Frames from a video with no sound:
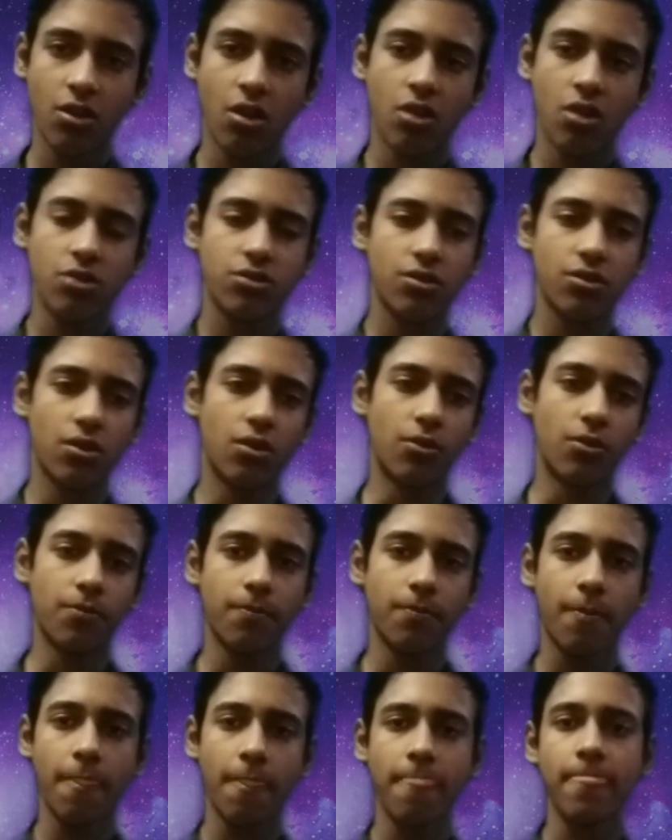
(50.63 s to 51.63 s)
So
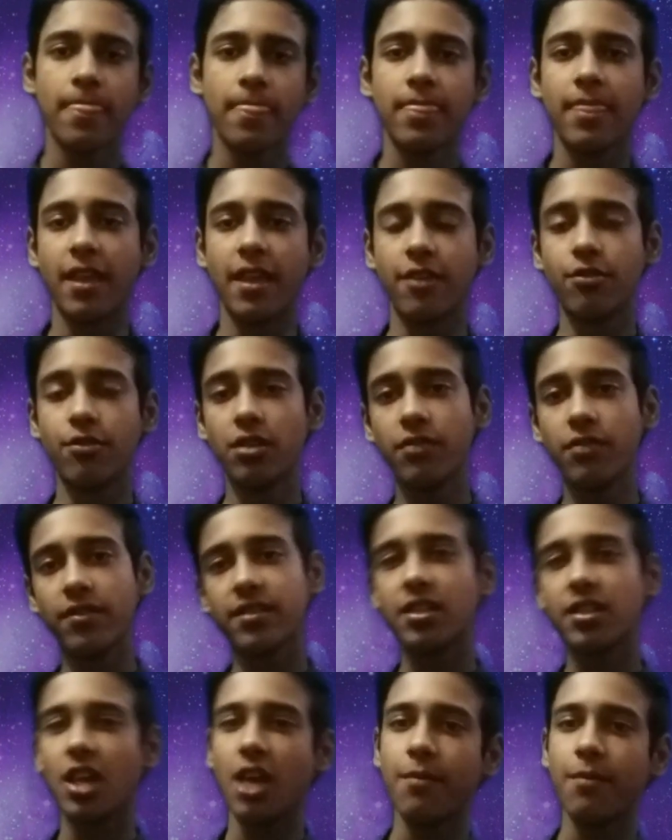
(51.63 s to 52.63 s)
the universe
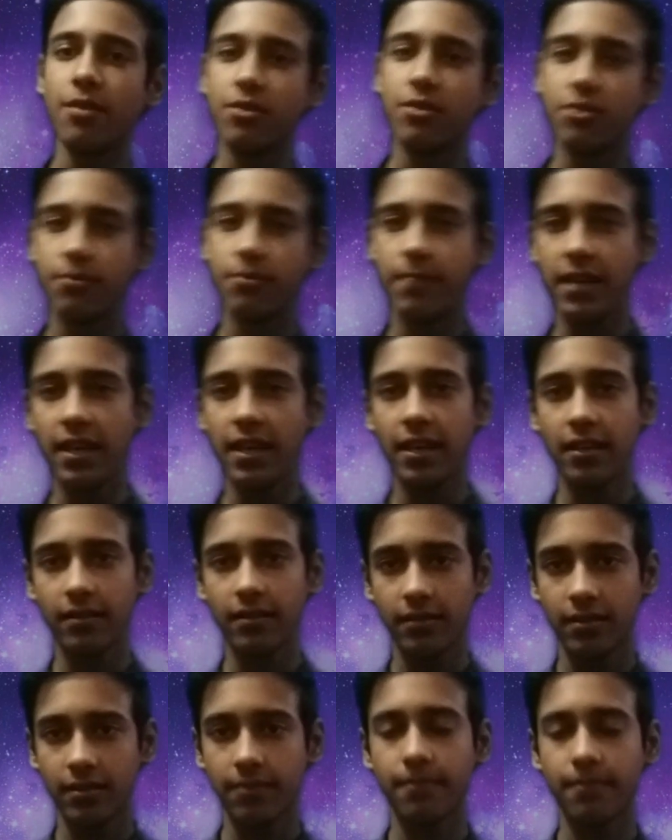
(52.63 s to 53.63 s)
came into
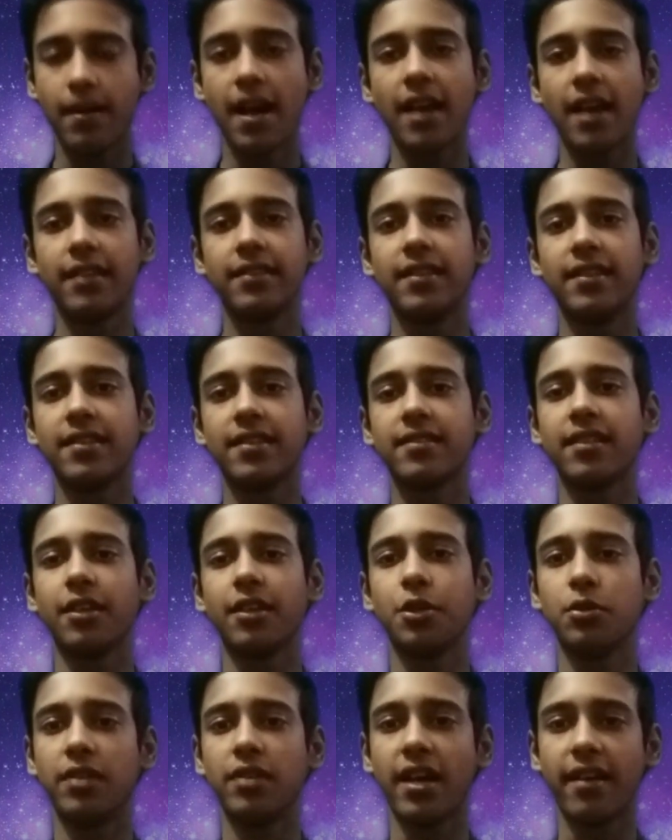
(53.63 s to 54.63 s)
being by this
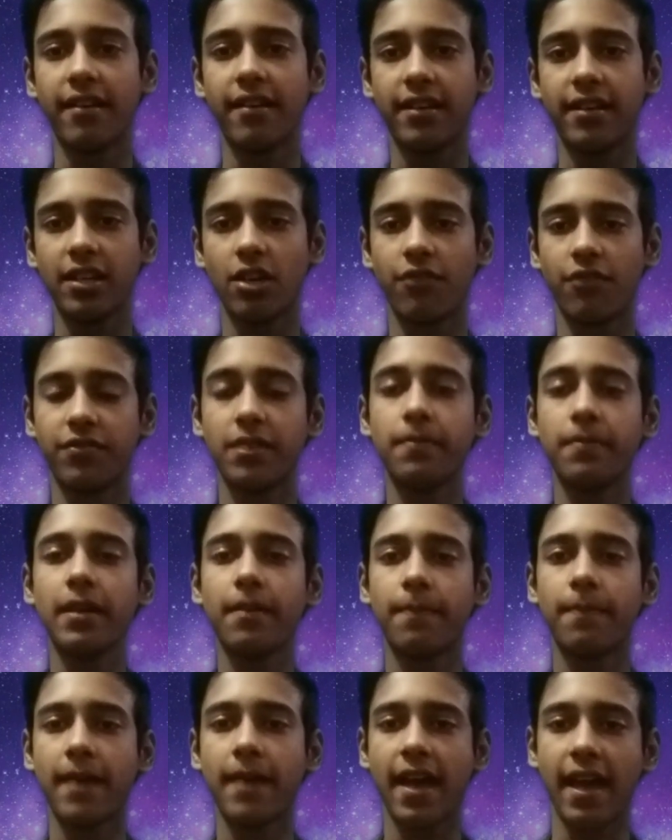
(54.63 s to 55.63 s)
singularity of the
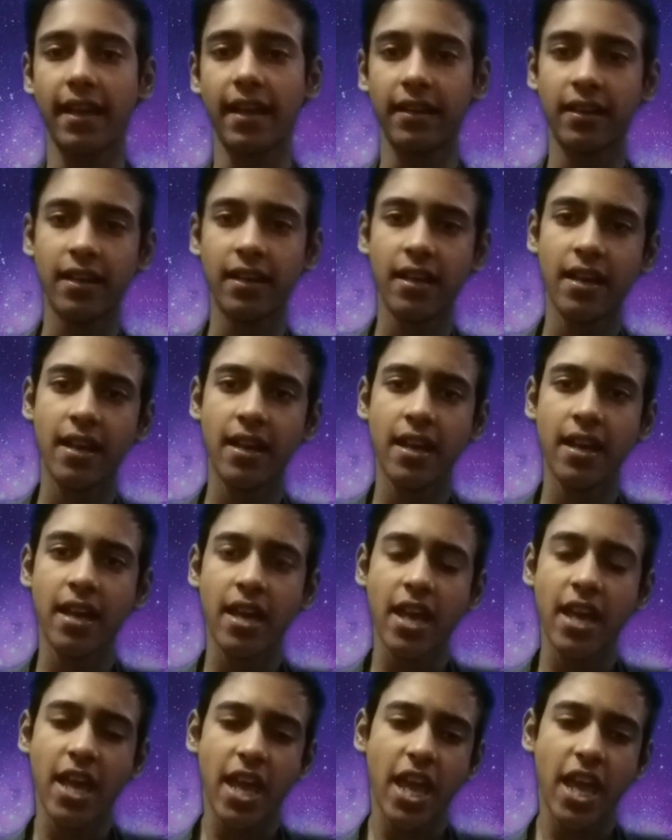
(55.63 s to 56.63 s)
Big Bang.
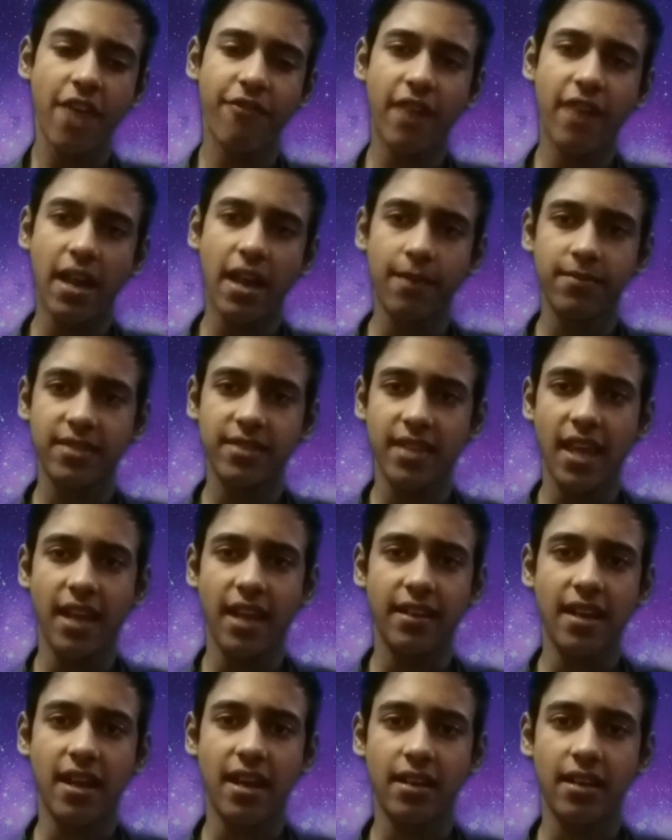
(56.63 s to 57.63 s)
If I am
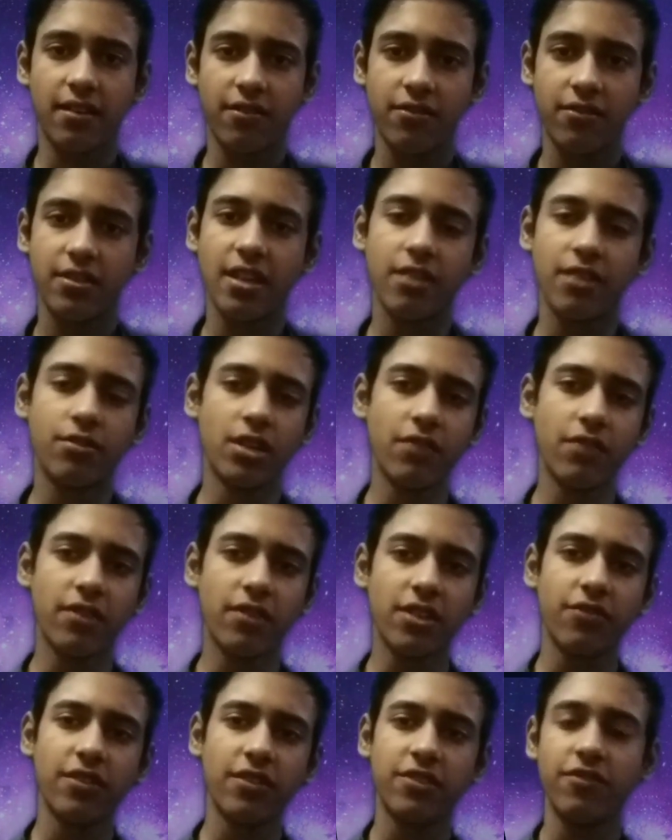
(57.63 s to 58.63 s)
saying that the
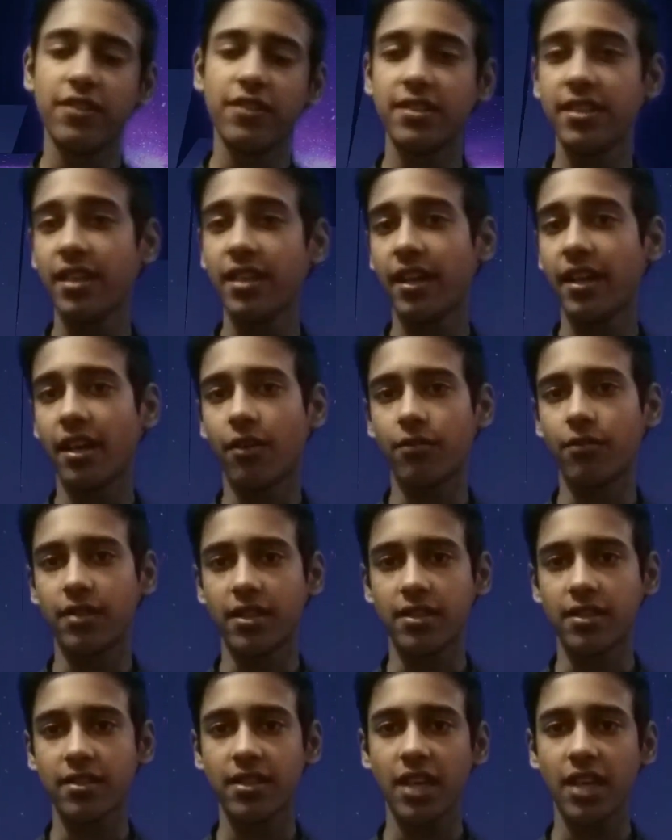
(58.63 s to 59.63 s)
universe which we see around
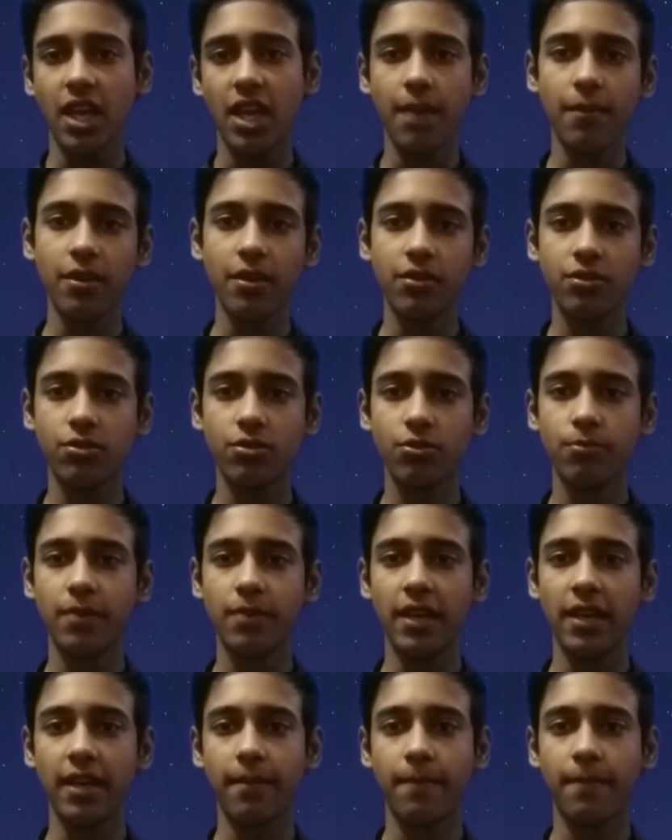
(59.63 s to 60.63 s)
us came into
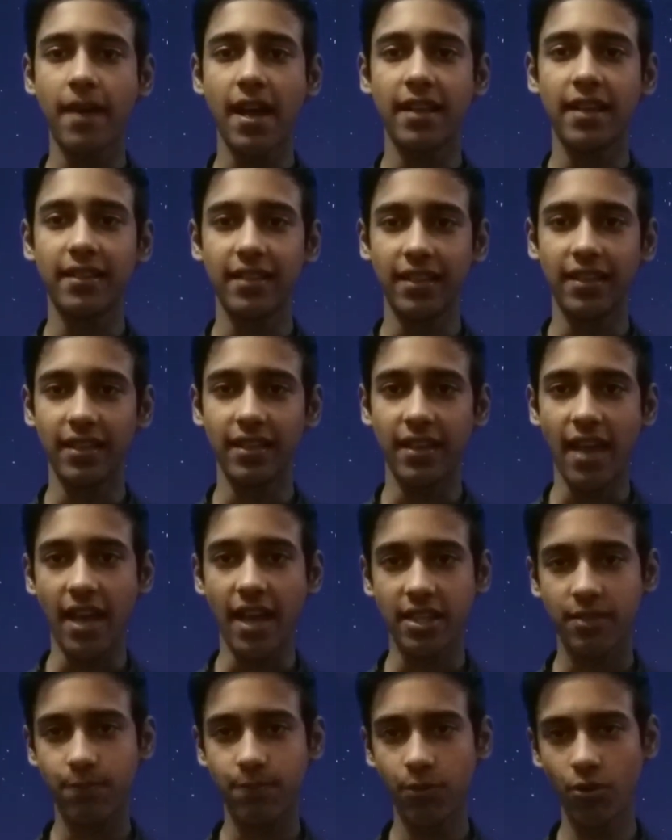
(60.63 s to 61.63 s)
being by the
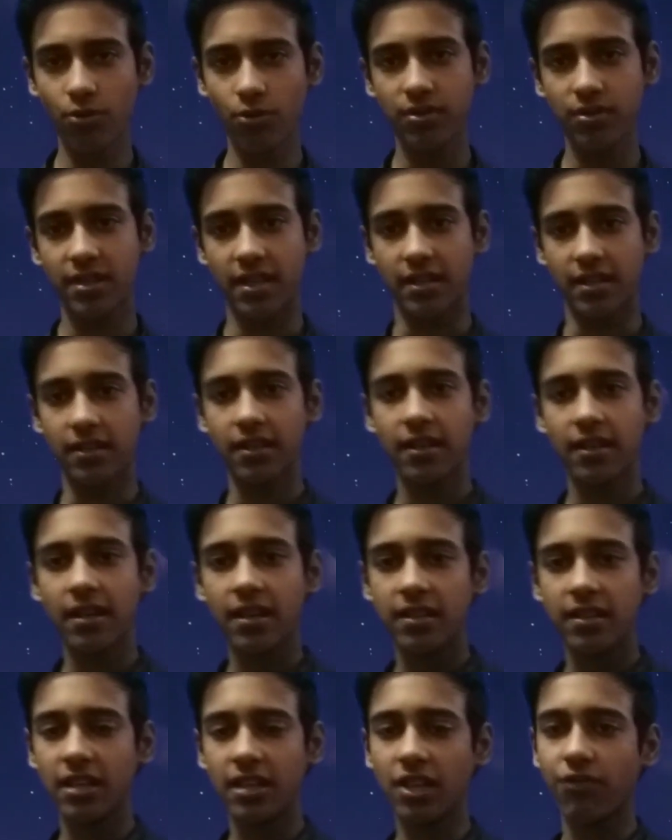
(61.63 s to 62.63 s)
explosion,
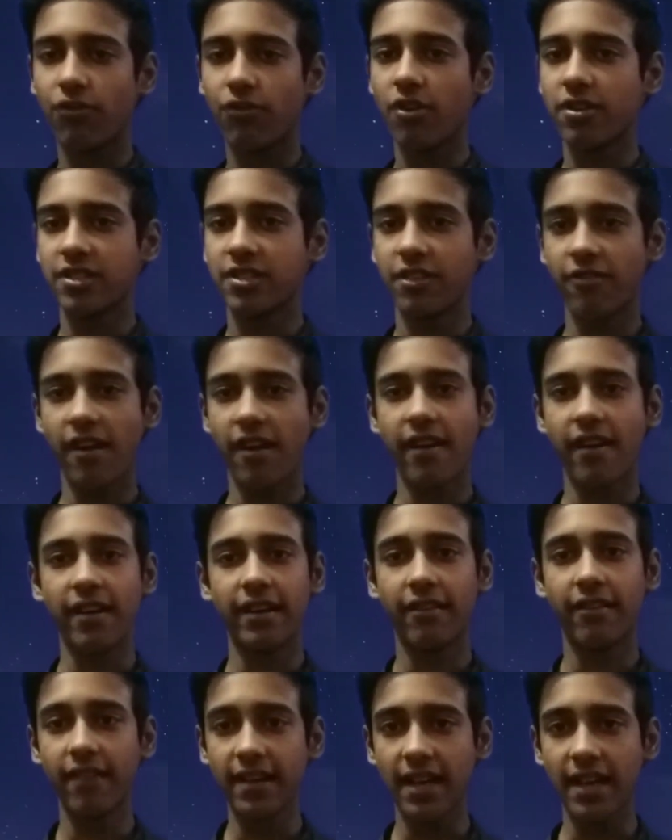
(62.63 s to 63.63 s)
this was the very great